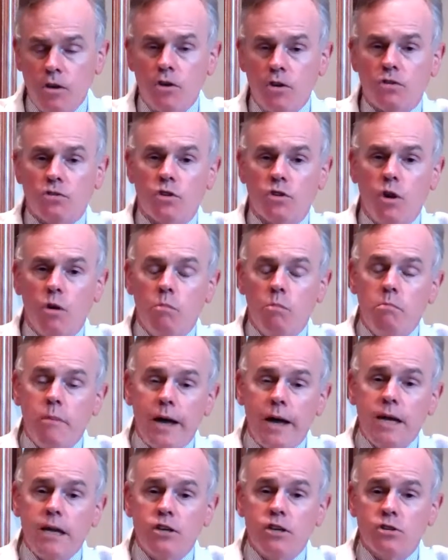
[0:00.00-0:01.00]
So
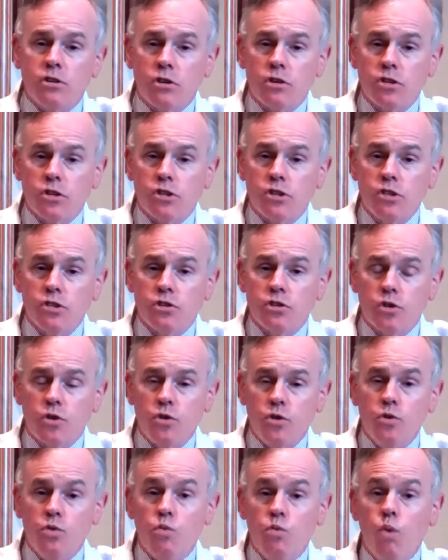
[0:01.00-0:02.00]
many surgeons
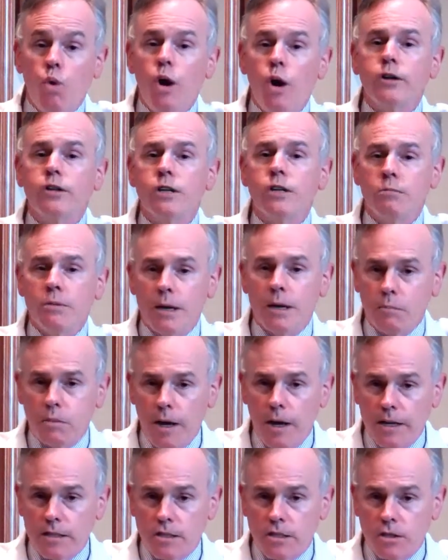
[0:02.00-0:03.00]
who want to be a
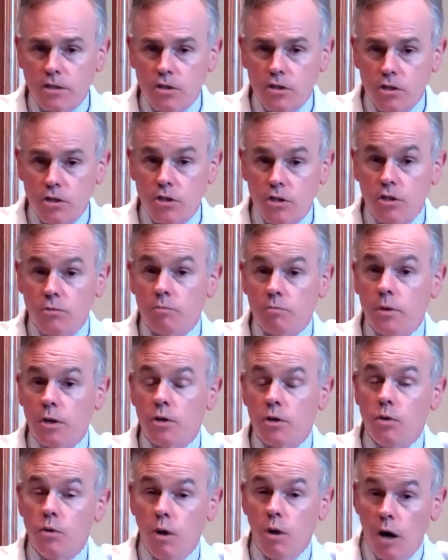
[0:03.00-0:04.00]
plastic surgeon, but
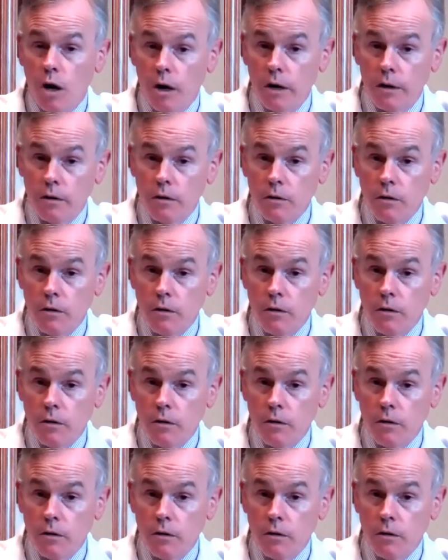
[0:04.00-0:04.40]
who aren't,